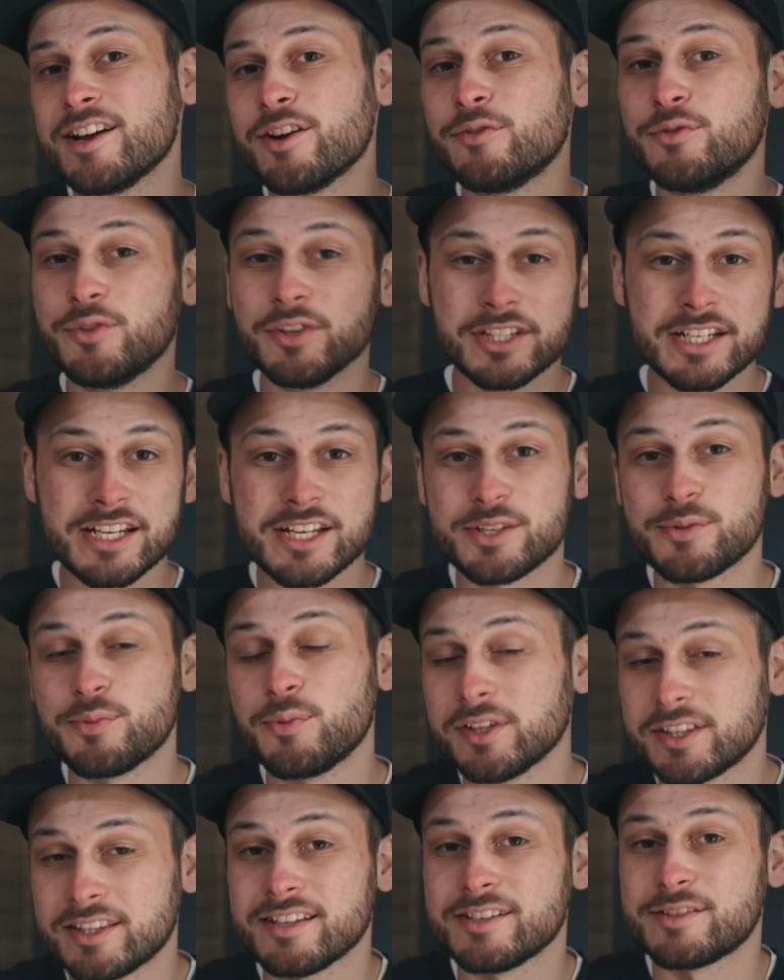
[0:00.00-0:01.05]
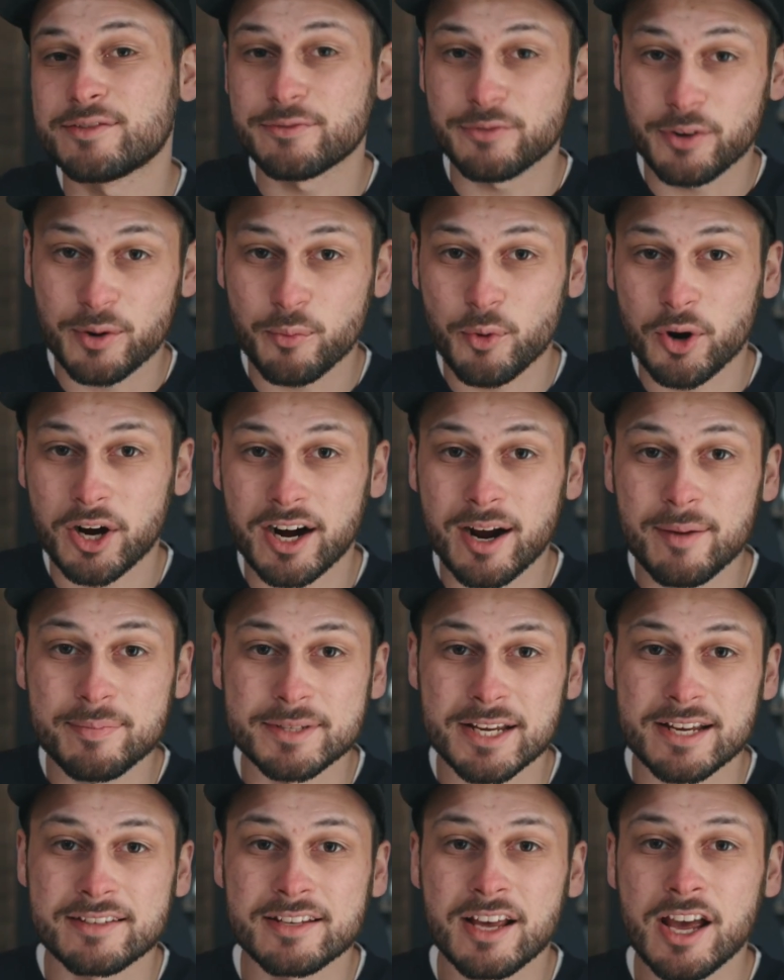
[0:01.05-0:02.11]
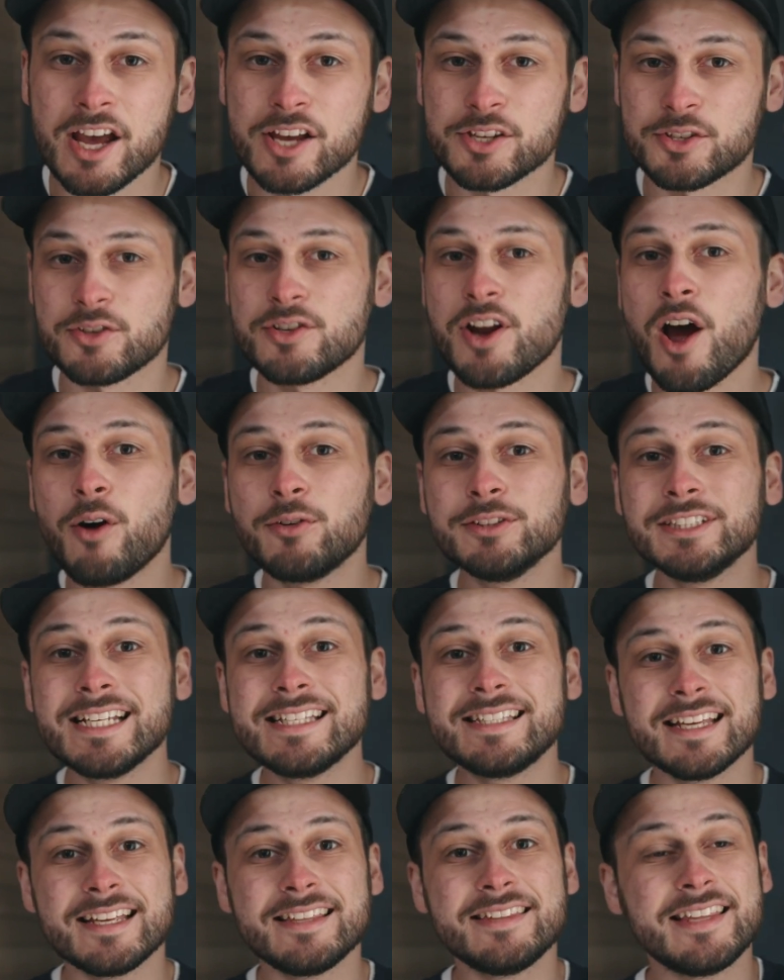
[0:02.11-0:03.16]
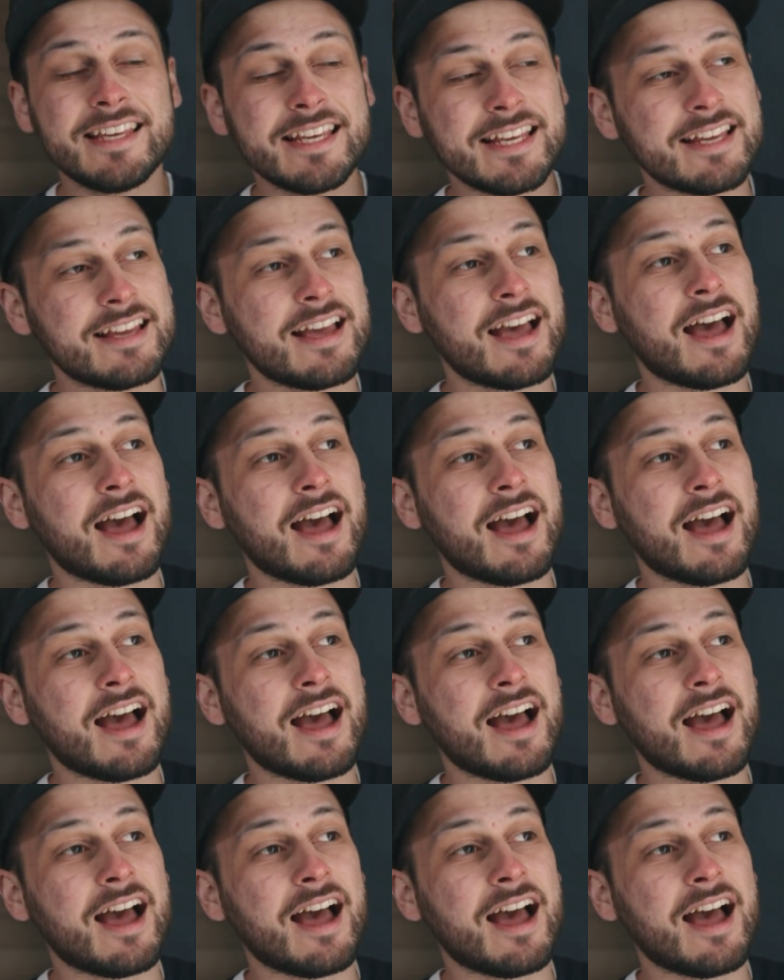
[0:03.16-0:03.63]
released with this firmware update. So not only did the